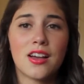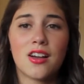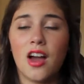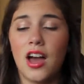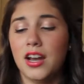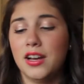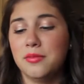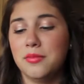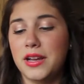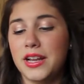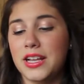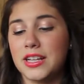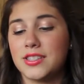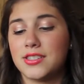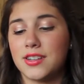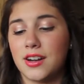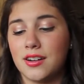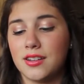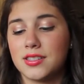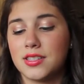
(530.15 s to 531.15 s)
gotta admit,
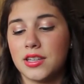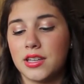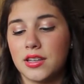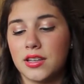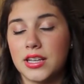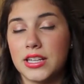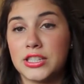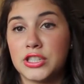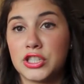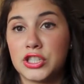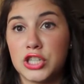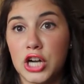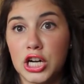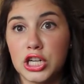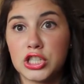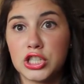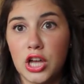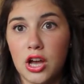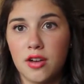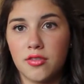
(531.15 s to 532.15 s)
it, starts it
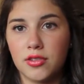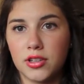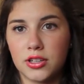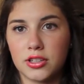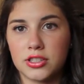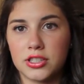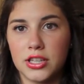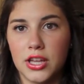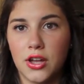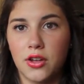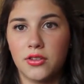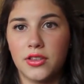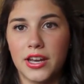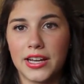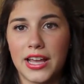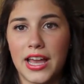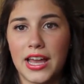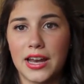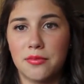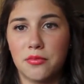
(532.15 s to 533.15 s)
starts off a little slow.
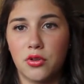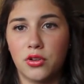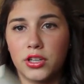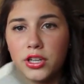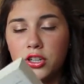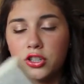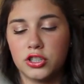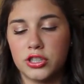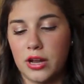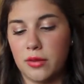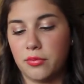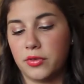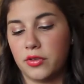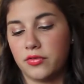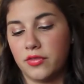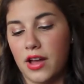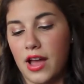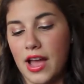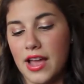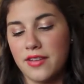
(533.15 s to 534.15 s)
Then again, I'm only on chapter
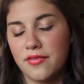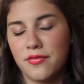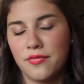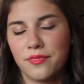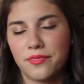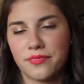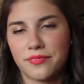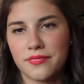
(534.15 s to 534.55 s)
5.